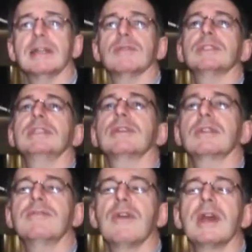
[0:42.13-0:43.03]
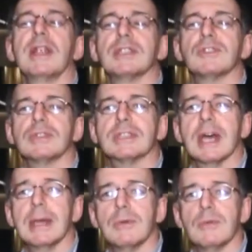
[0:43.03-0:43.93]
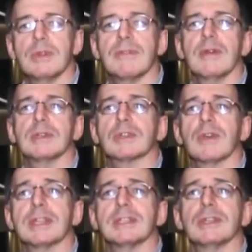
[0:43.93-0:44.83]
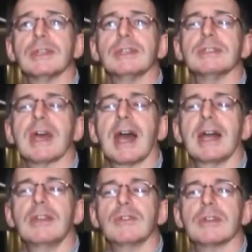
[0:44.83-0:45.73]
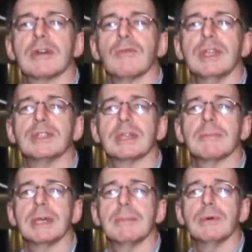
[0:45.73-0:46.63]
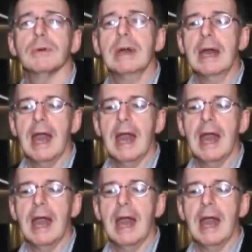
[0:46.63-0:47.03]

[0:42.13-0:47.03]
and I was sitting on a very illustrious table with various cricketers and racing people.